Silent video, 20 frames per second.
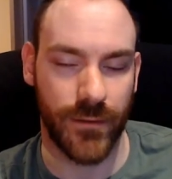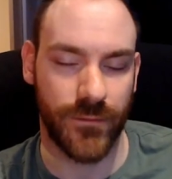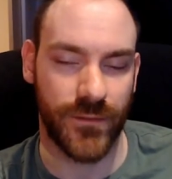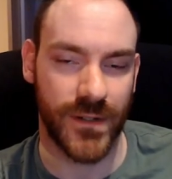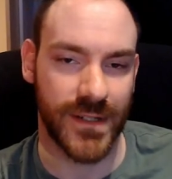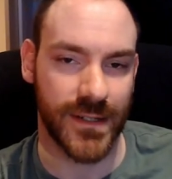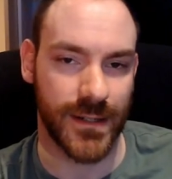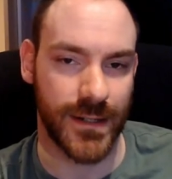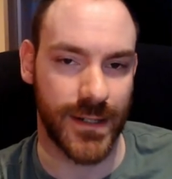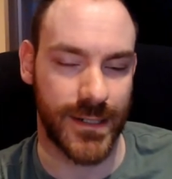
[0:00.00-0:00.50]

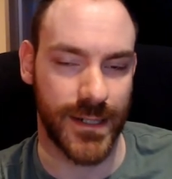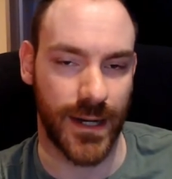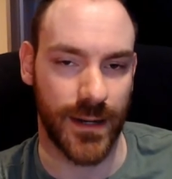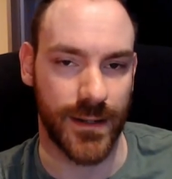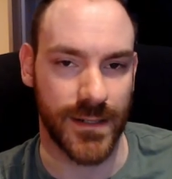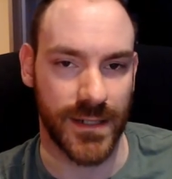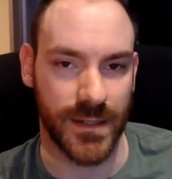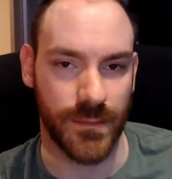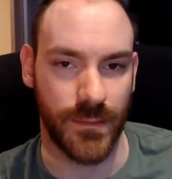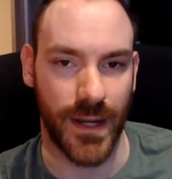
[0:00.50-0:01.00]
Physically
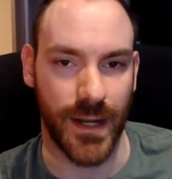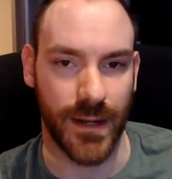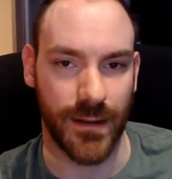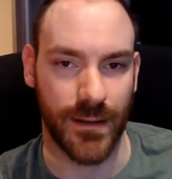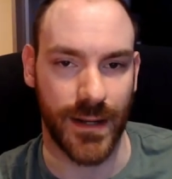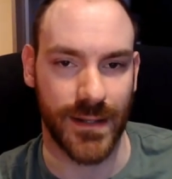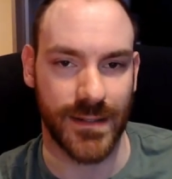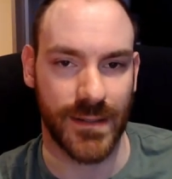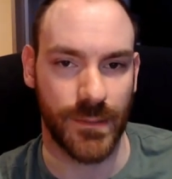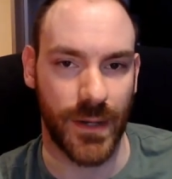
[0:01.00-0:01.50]
challenged men.
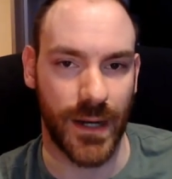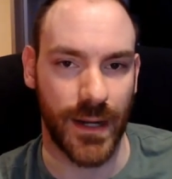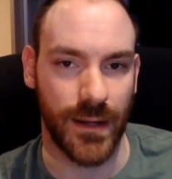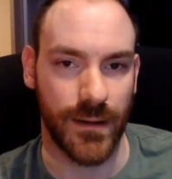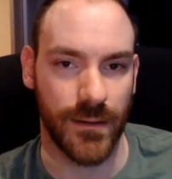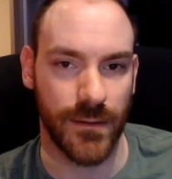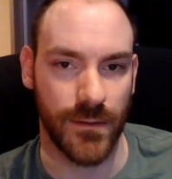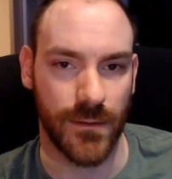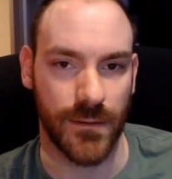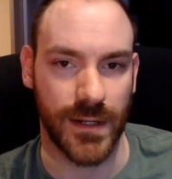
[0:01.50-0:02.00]
That's my
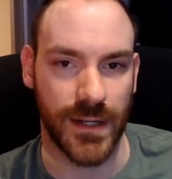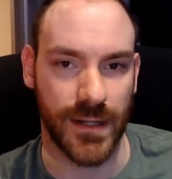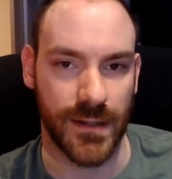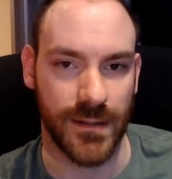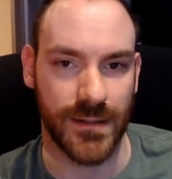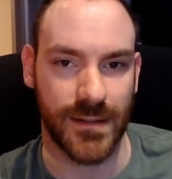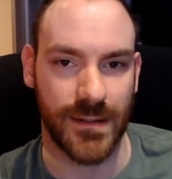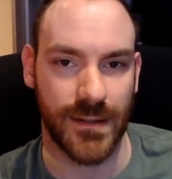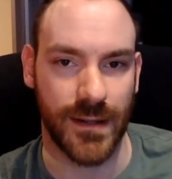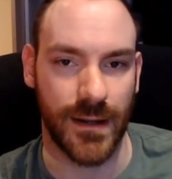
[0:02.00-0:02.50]

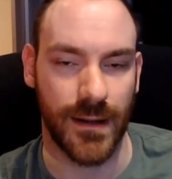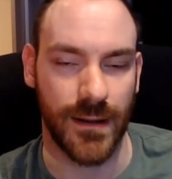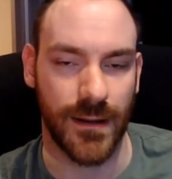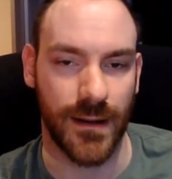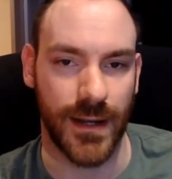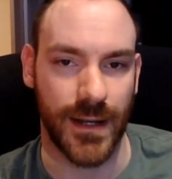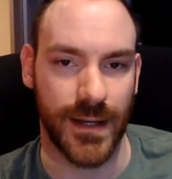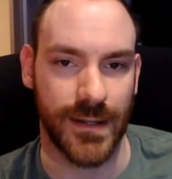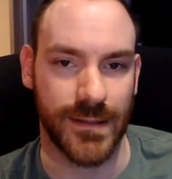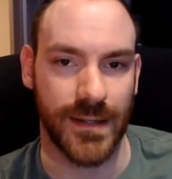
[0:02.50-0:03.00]
audience that
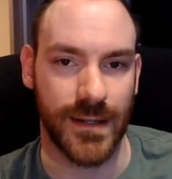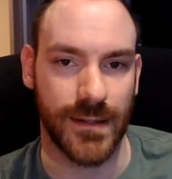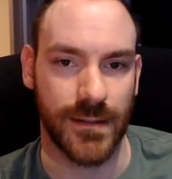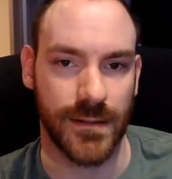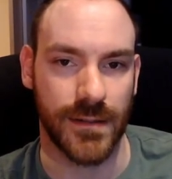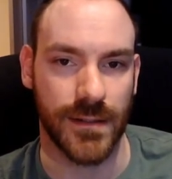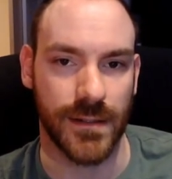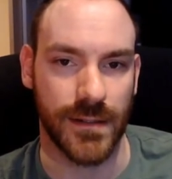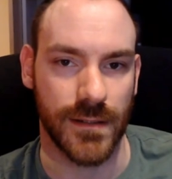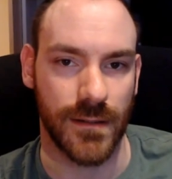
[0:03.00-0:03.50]
I intend
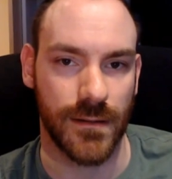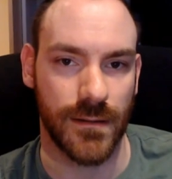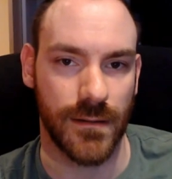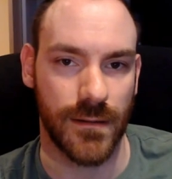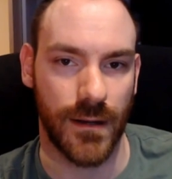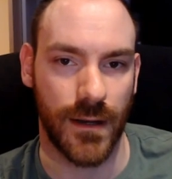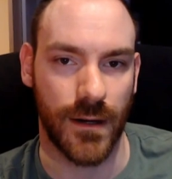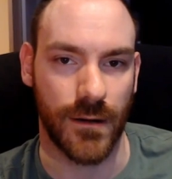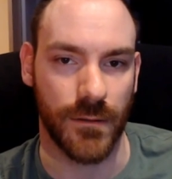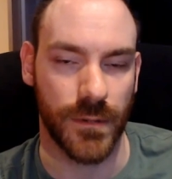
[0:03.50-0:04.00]
to
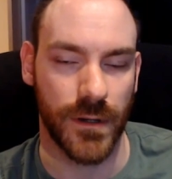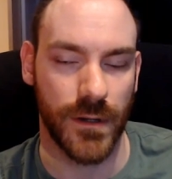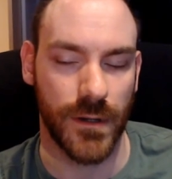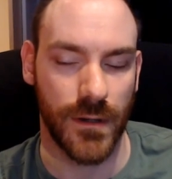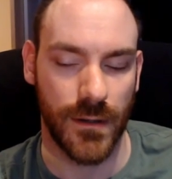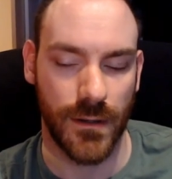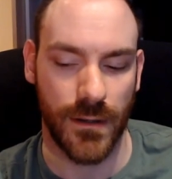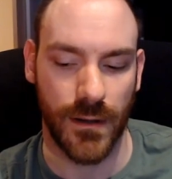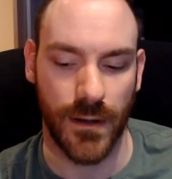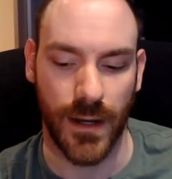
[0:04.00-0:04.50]
help.
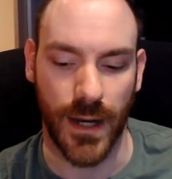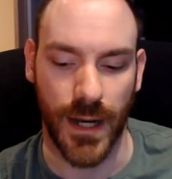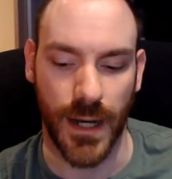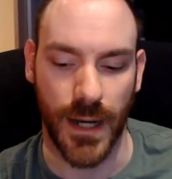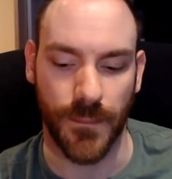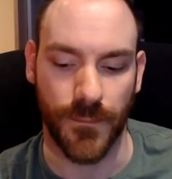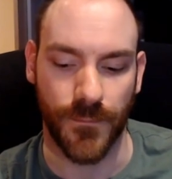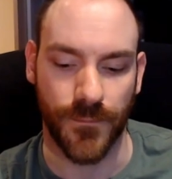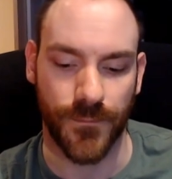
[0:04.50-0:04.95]
Um,